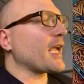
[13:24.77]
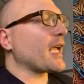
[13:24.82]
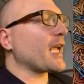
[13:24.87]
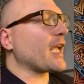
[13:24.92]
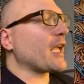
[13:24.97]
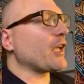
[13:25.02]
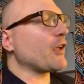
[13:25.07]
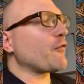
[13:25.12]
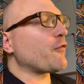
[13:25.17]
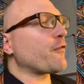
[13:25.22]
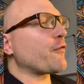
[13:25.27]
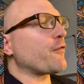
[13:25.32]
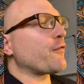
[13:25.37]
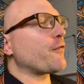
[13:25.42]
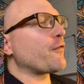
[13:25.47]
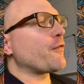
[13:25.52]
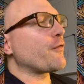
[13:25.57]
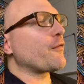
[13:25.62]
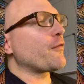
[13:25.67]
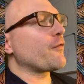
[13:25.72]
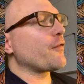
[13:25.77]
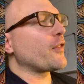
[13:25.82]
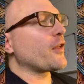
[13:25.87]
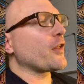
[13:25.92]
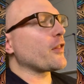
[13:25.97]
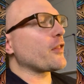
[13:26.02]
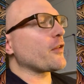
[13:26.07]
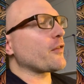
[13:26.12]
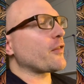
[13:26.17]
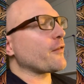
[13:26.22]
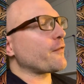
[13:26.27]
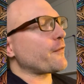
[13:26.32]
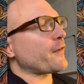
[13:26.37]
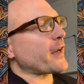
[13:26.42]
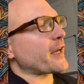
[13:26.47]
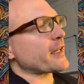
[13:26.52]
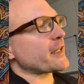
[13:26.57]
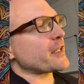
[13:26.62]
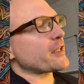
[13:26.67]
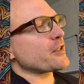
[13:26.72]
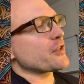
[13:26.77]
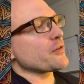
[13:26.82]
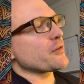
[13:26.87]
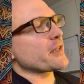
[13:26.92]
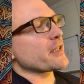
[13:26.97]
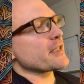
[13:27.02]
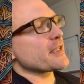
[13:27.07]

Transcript: if the fact that you can